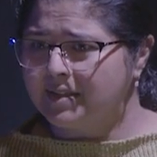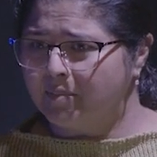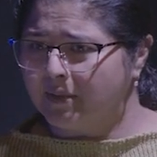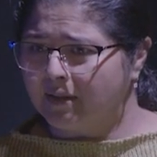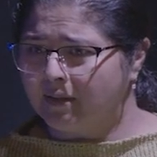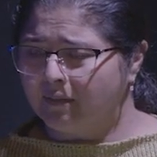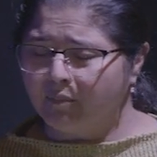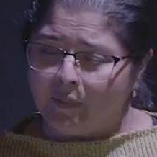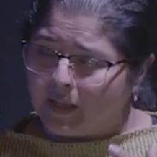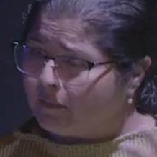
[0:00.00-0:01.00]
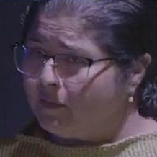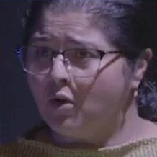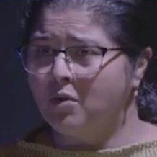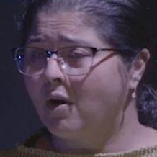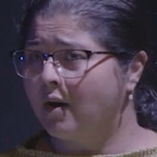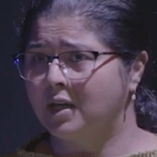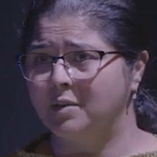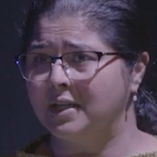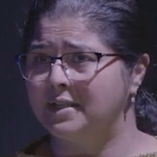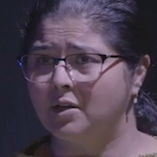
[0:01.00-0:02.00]
some of the well-known
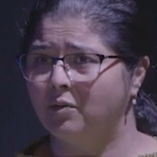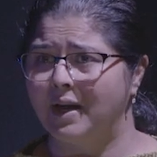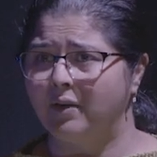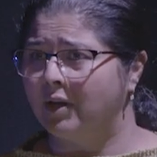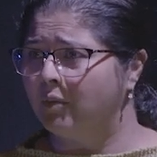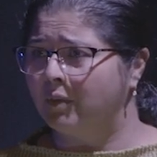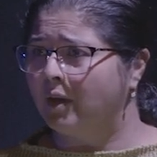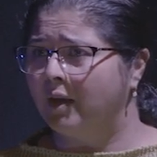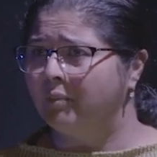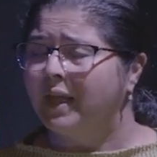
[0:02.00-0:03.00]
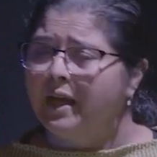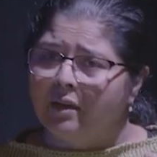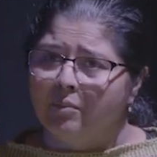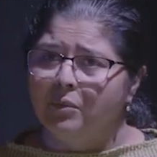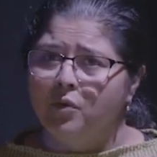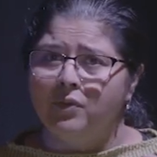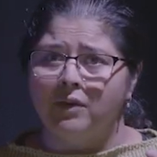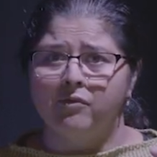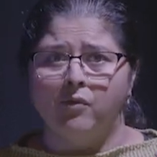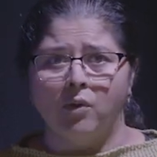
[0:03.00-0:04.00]
arguments around moving
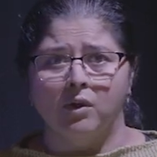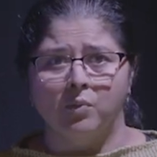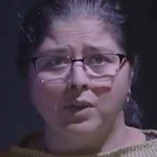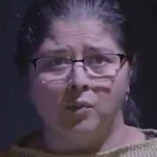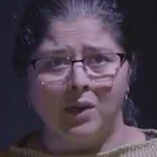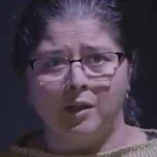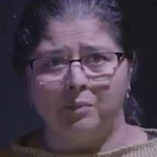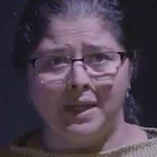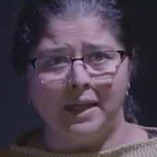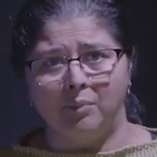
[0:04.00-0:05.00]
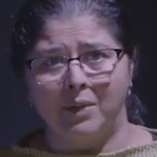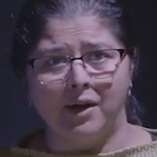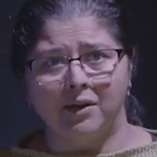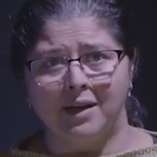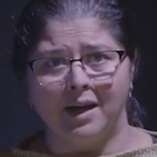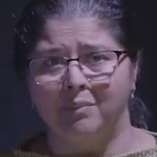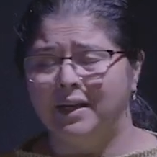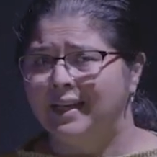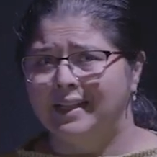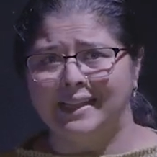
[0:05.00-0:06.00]
forward with a well-being paradigm.
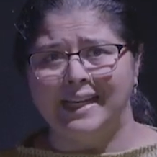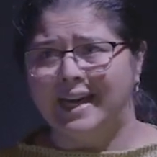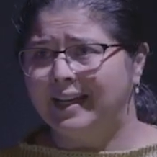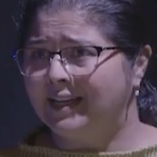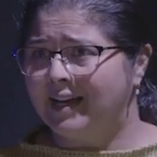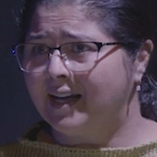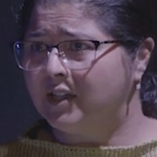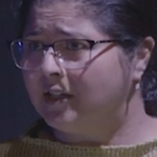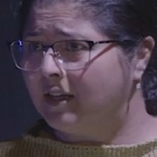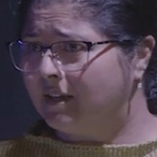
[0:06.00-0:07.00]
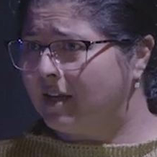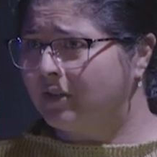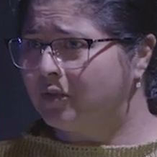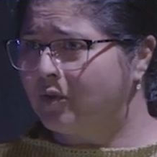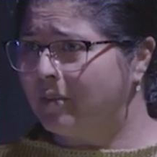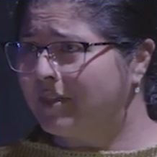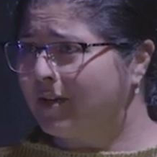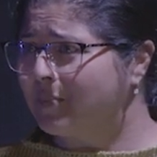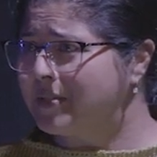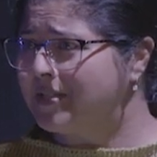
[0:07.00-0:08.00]
Leanne and I, another drama
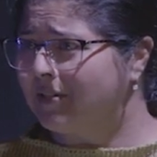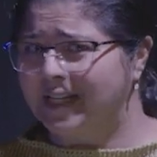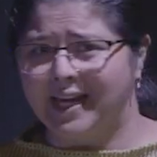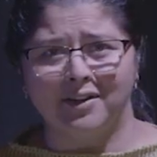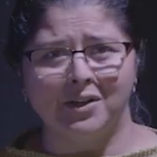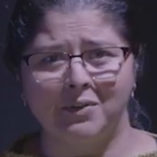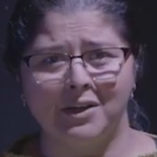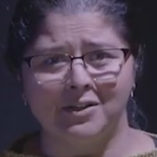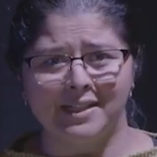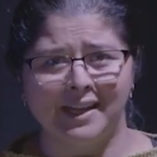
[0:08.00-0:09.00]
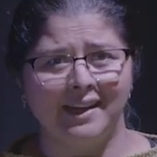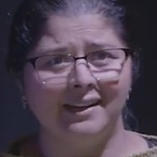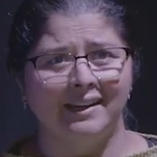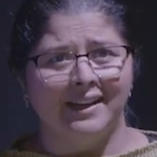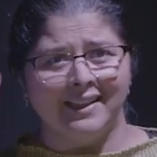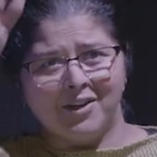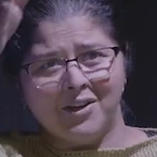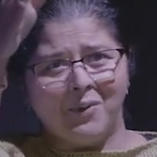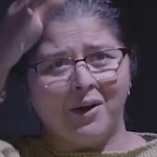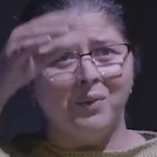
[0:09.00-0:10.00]
therapist here. Leanne, are you here today? There
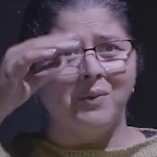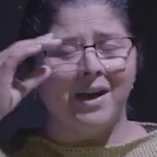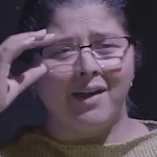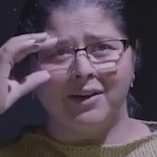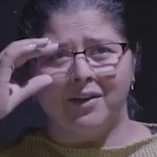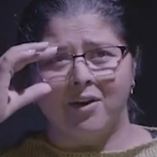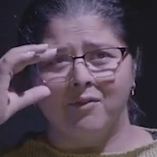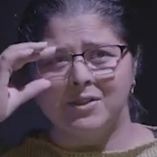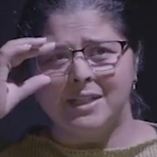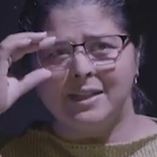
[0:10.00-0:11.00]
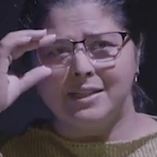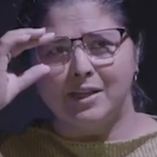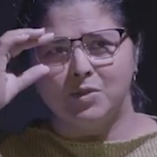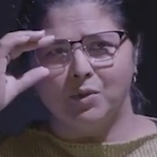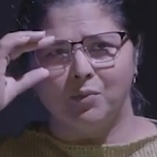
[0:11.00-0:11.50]
you are. We were having a conversation as we